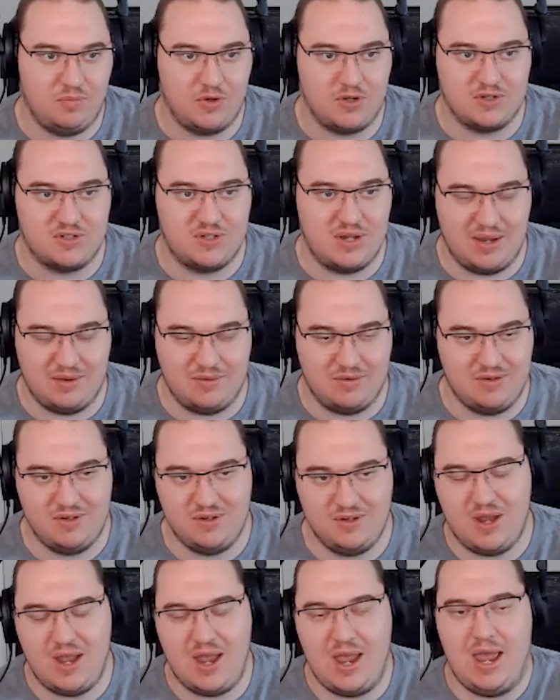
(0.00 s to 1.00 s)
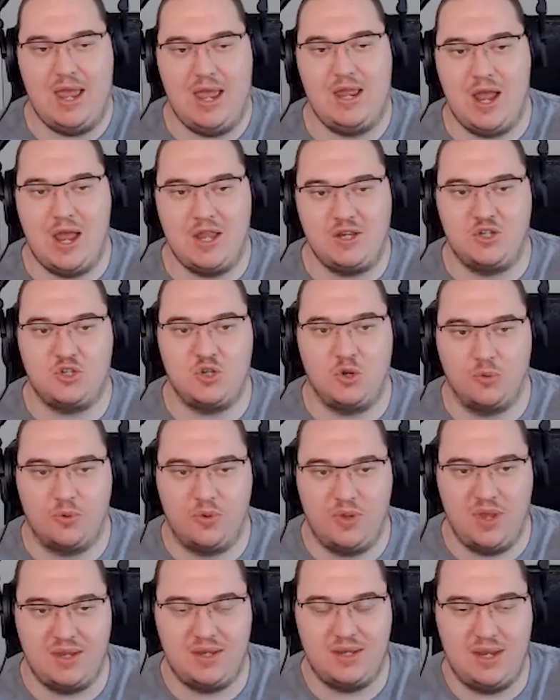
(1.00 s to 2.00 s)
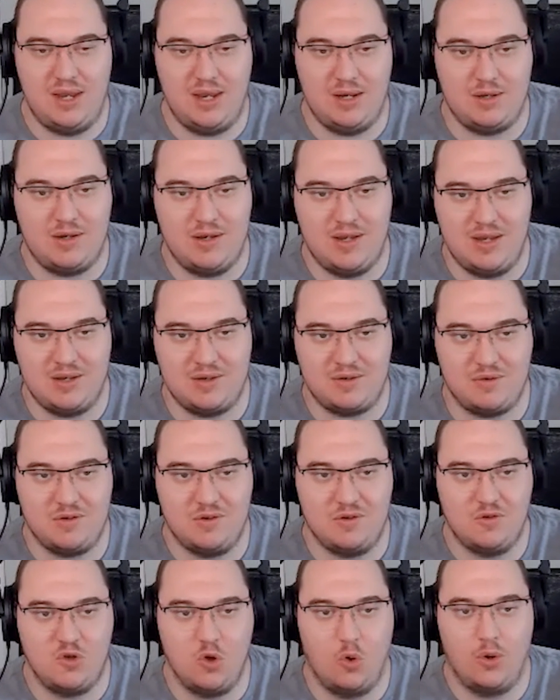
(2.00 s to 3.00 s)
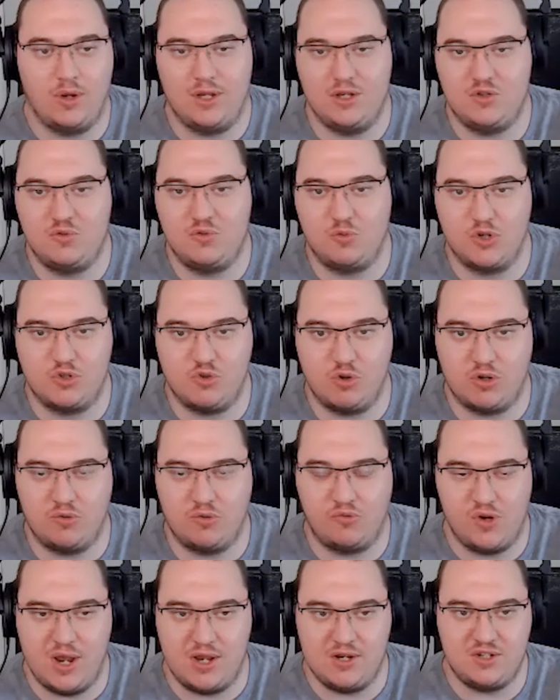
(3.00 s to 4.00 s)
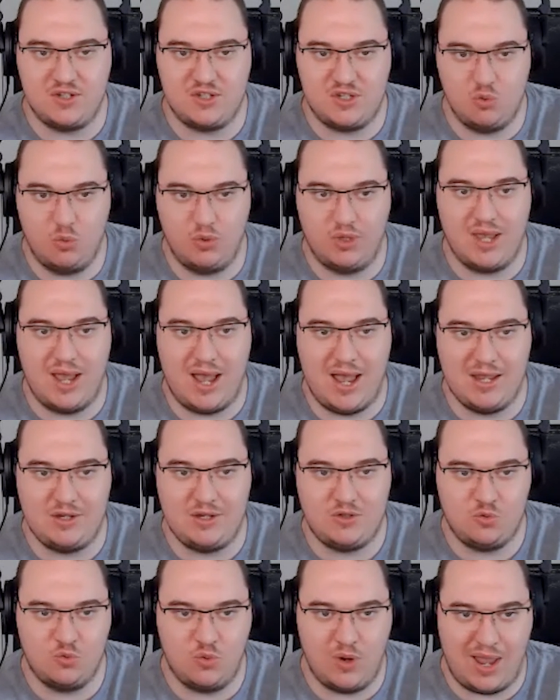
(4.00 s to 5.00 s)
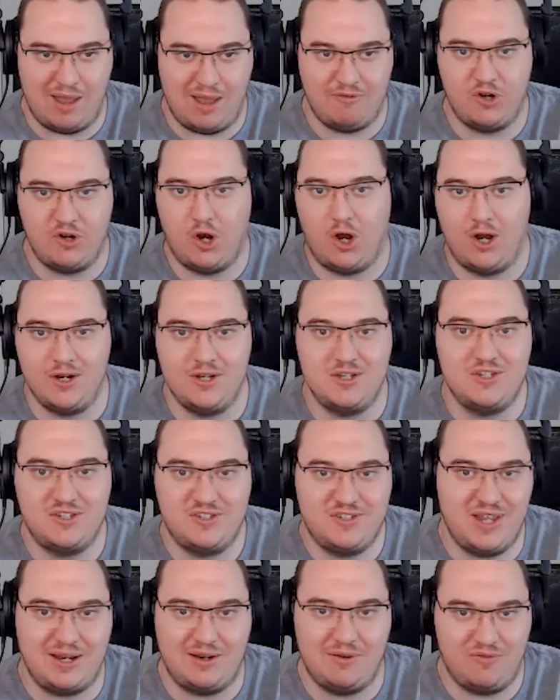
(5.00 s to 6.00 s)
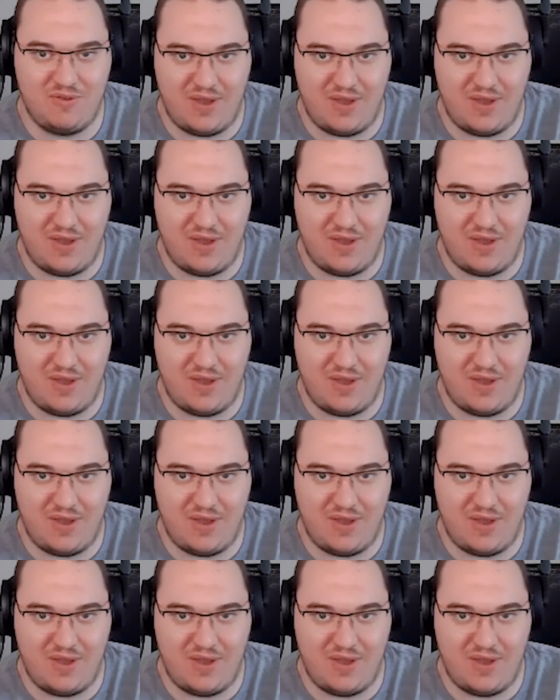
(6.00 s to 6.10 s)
Because I just don't think it going into restricted free agency with guys who have an unset